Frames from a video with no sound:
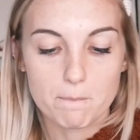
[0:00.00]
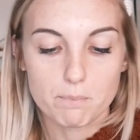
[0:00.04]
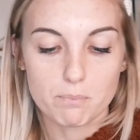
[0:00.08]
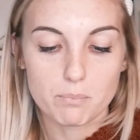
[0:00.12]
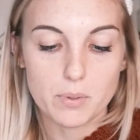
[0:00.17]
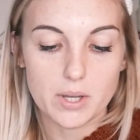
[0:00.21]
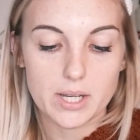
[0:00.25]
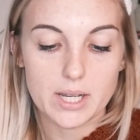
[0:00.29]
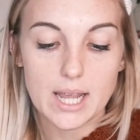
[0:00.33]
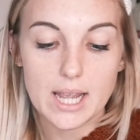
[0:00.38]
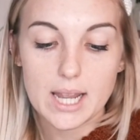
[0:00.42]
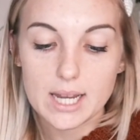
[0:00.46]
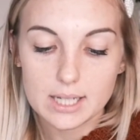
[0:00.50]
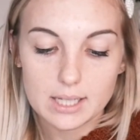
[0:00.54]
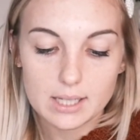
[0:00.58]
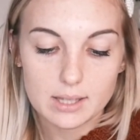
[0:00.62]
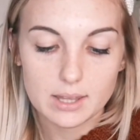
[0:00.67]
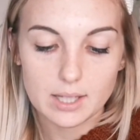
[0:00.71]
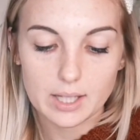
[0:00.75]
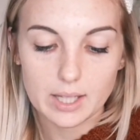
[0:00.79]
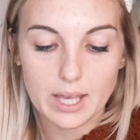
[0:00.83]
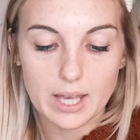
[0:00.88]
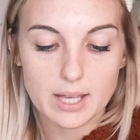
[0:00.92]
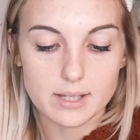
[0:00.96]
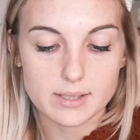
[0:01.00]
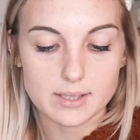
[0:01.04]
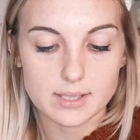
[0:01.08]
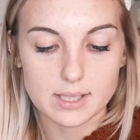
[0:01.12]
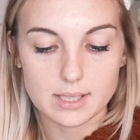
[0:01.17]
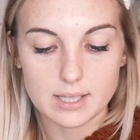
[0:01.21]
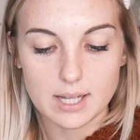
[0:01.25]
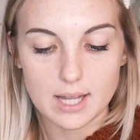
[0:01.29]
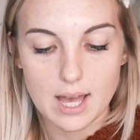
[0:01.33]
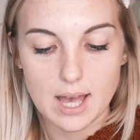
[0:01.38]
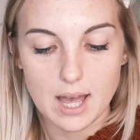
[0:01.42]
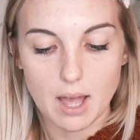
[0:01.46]
but anything else
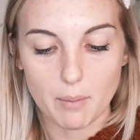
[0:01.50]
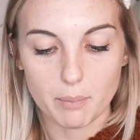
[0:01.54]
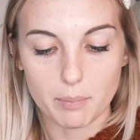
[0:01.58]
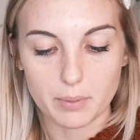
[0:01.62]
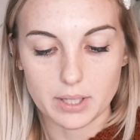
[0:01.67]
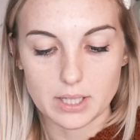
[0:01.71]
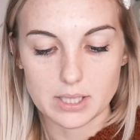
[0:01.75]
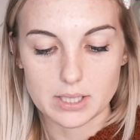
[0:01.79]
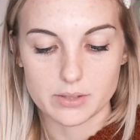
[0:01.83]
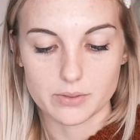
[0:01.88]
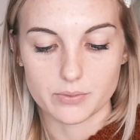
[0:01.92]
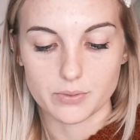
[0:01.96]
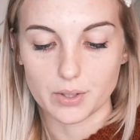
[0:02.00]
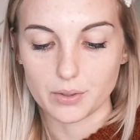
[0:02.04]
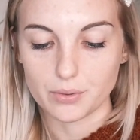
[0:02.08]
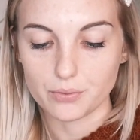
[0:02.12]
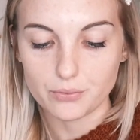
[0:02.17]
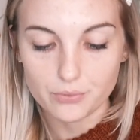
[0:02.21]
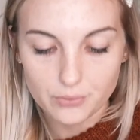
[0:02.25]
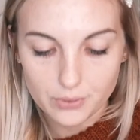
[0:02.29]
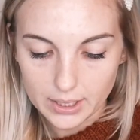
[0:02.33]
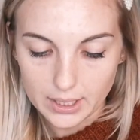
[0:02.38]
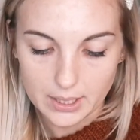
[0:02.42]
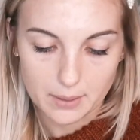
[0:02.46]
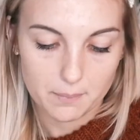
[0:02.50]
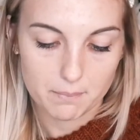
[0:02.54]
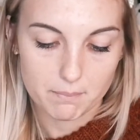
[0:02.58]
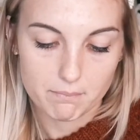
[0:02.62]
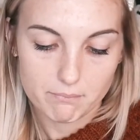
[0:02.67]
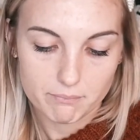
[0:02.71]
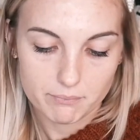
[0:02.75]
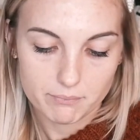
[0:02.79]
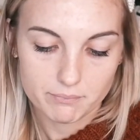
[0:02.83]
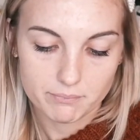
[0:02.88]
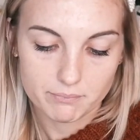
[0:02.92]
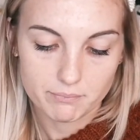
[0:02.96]
in the app is for free.
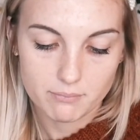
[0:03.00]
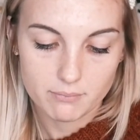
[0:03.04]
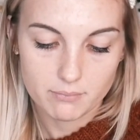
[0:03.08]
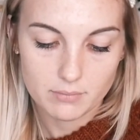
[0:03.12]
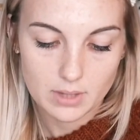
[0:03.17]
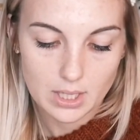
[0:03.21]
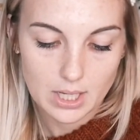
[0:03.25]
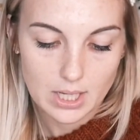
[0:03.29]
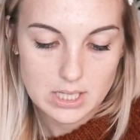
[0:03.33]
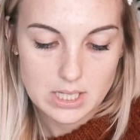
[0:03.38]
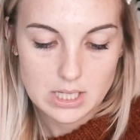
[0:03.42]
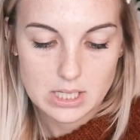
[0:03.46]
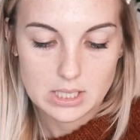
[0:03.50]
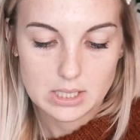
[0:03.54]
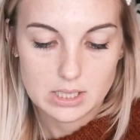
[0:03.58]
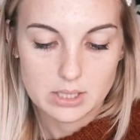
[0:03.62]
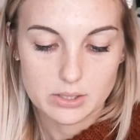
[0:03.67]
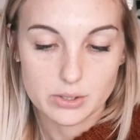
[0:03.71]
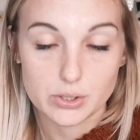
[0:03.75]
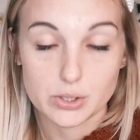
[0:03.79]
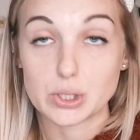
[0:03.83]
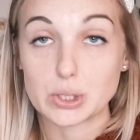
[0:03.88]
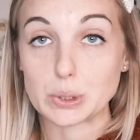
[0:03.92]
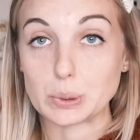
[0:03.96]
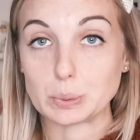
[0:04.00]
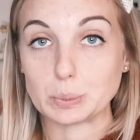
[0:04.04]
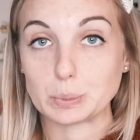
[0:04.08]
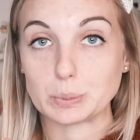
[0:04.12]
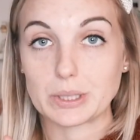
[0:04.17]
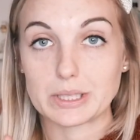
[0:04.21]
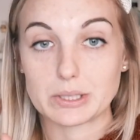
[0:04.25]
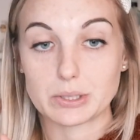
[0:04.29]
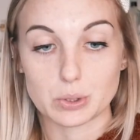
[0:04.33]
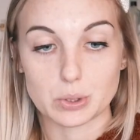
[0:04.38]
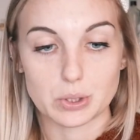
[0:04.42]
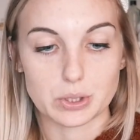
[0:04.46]
So
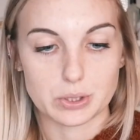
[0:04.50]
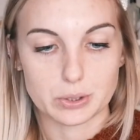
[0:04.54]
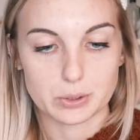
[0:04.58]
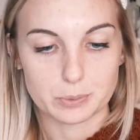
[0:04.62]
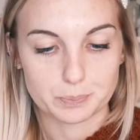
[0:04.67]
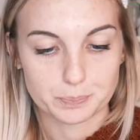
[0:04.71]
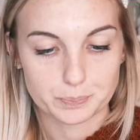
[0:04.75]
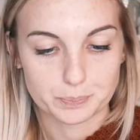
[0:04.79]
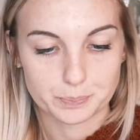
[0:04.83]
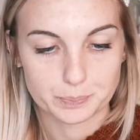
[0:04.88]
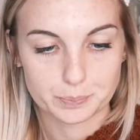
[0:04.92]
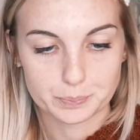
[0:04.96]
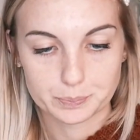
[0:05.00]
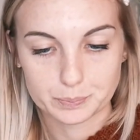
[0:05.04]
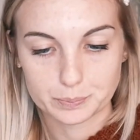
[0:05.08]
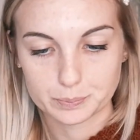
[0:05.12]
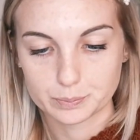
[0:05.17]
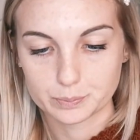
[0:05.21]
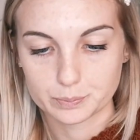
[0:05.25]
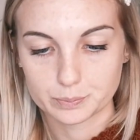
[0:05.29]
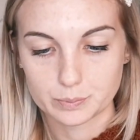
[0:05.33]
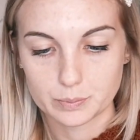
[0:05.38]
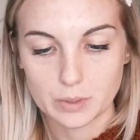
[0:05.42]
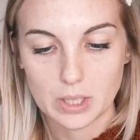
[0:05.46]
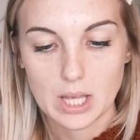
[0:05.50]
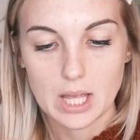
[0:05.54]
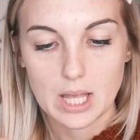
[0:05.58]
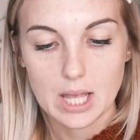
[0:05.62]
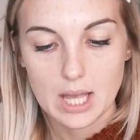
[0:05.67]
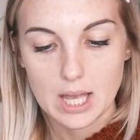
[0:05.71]
that's good.